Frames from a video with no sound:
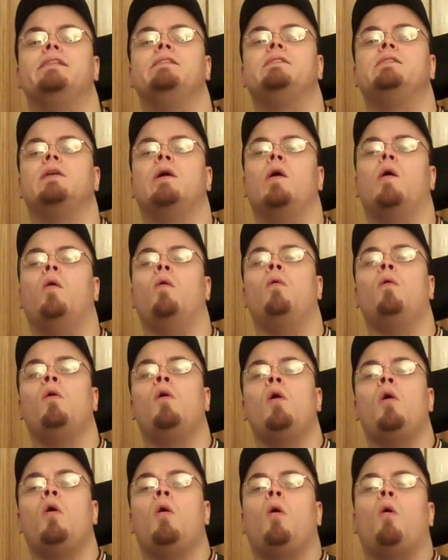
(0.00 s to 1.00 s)
So
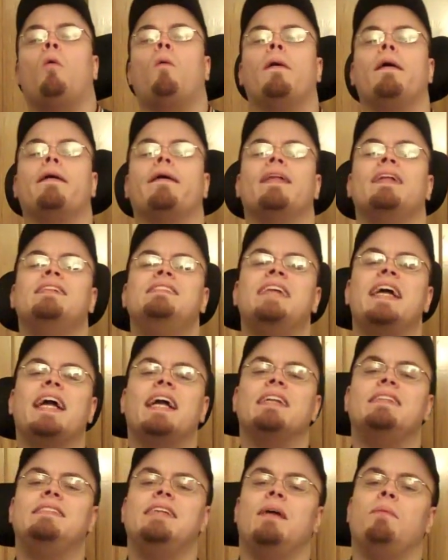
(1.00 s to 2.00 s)
we're going to take
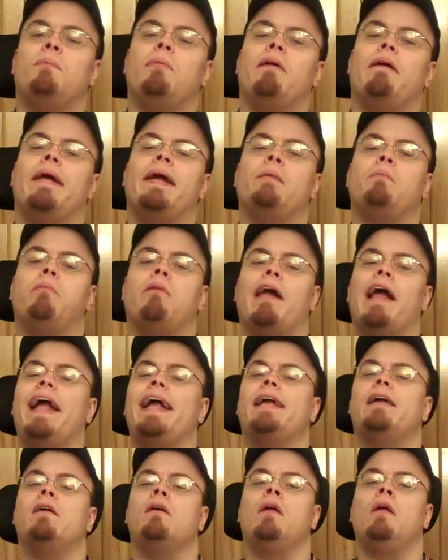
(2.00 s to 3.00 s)
a temporary break
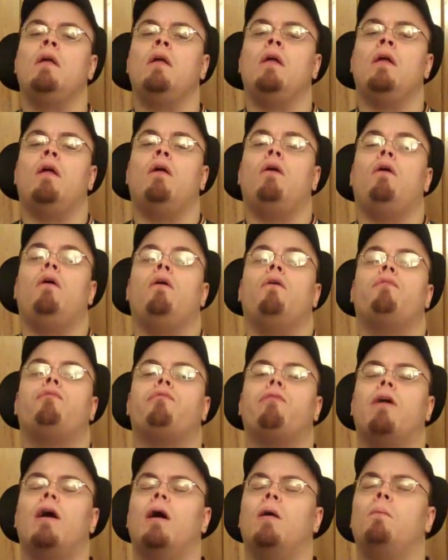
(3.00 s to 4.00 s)

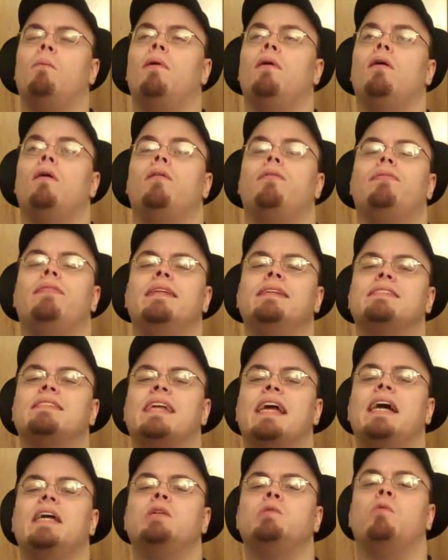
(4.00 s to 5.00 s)
from the
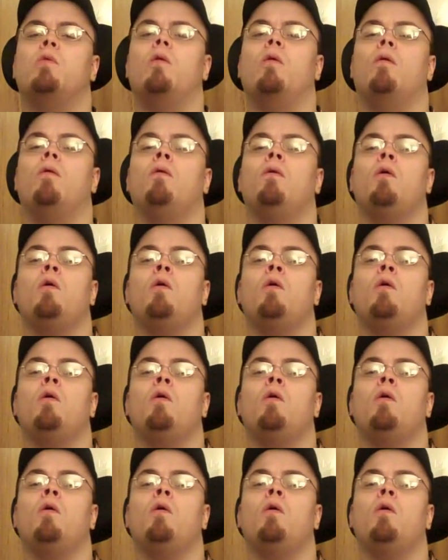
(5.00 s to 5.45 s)
schedule.